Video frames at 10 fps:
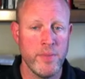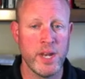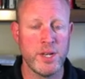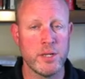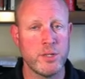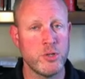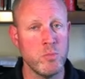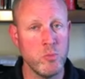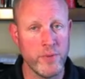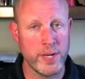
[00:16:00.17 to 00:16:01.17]
than it does to
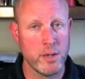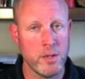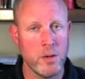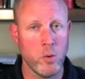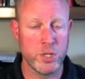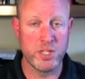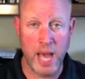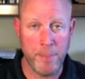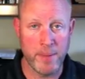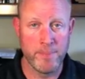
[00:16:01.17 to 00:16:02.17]
move it or to
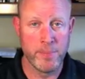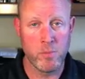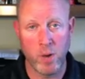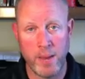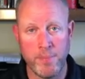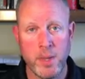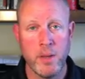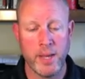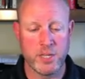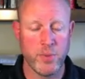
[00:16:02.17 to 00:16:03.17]
stop it, right?
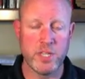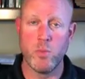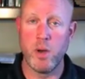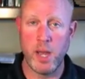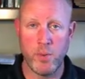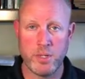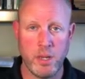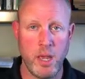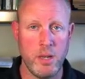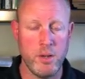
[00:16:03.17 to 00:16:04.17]
That's the reason why, once
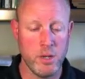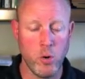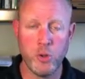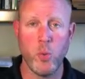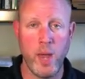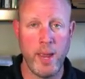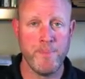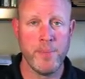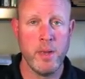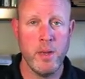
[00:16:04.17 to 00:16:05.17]
again, you can hold a weight,
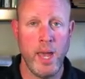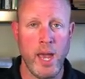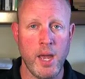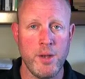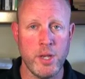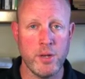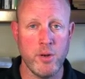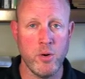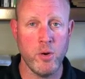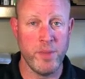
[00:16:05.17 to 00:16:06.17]
and you can
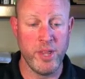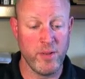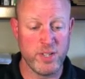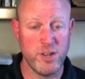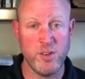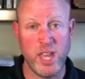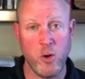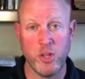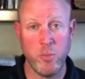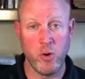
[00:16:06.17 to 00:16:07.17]
hold, but then all of a sudden you can't
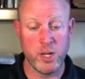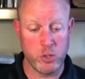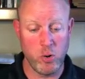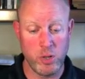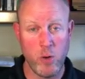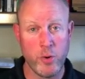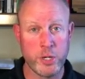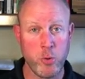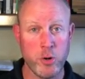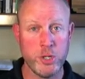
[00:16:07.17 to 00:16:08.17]
hold it anymore. It's lowering
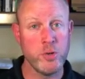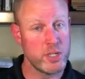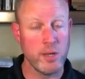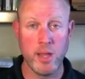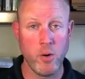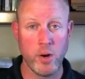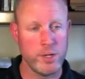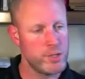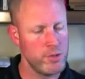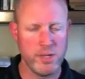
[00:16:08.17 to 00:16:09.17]
towards you. You can still lower it. You
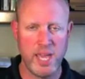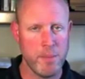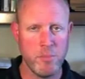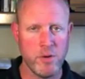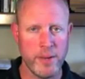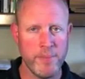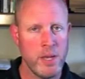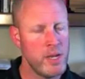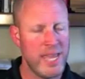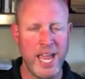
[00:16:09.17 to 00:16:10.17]
certainly can't move it.
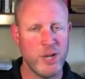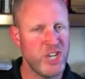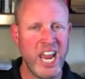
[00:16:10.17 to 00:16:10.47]
You can't